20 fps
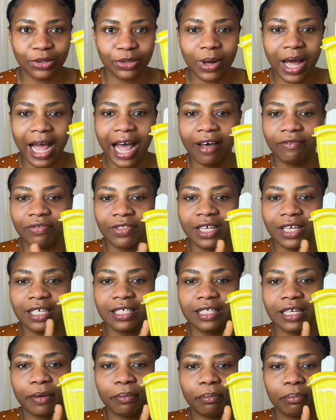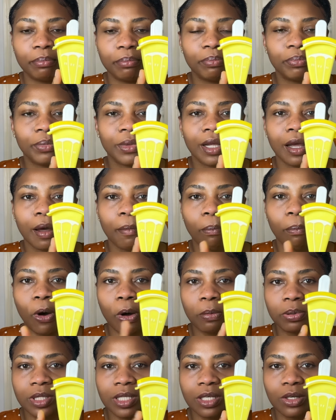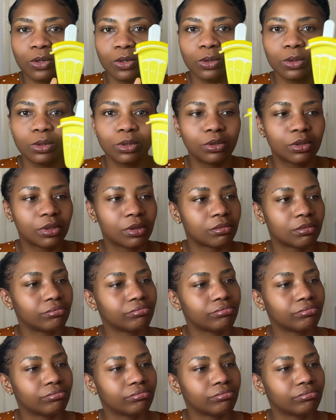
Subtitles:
So I have these popsicle